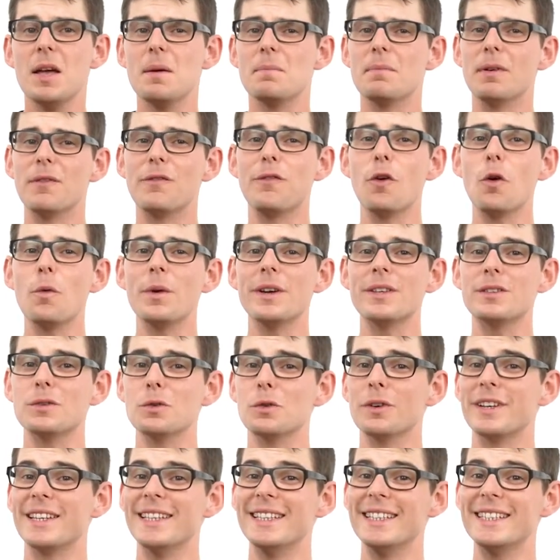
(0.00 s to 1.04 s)
Before we
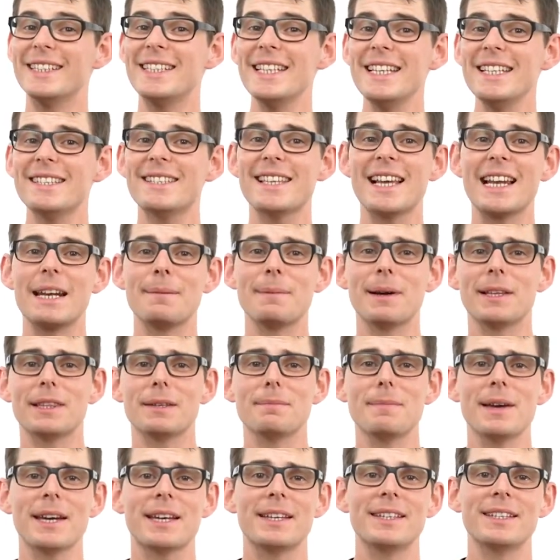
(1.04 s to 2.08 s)
talk in detail about
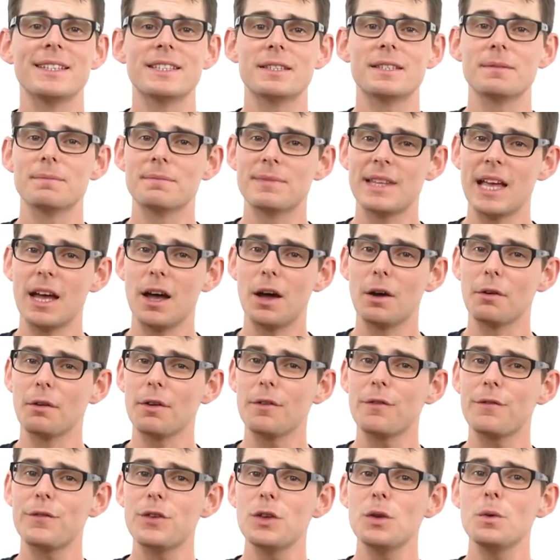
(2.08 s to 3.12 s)
the mechanism, there are a
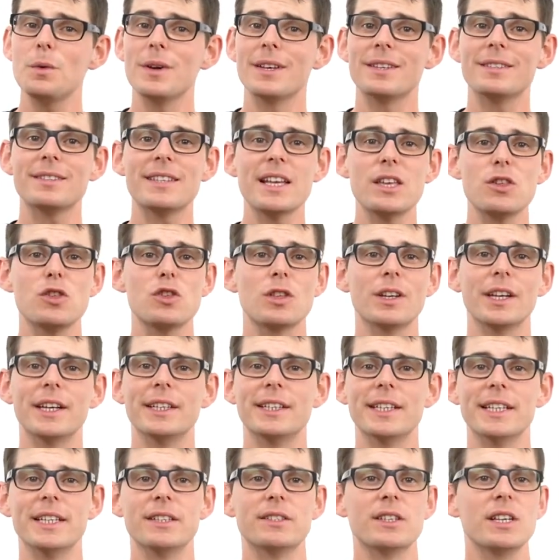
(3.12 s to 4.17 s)
few essential
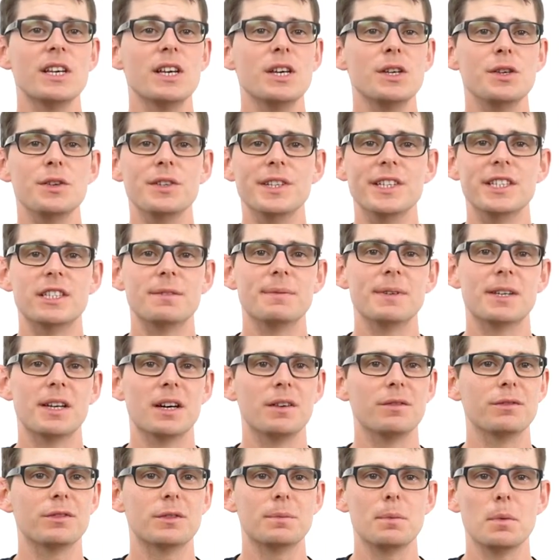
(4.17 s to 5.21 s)
ideas you need to be
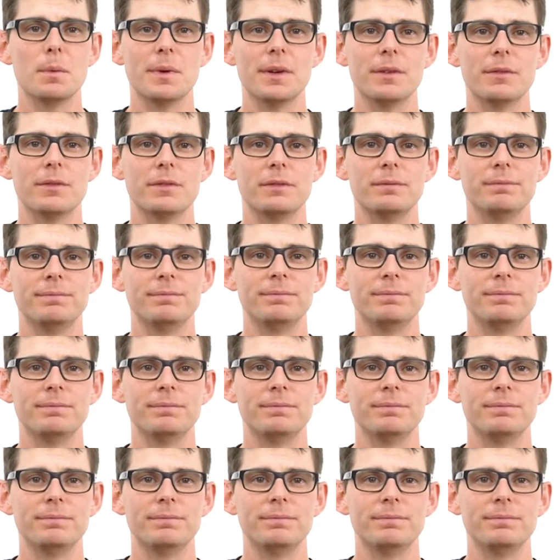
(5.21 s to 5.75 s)
comfortable with.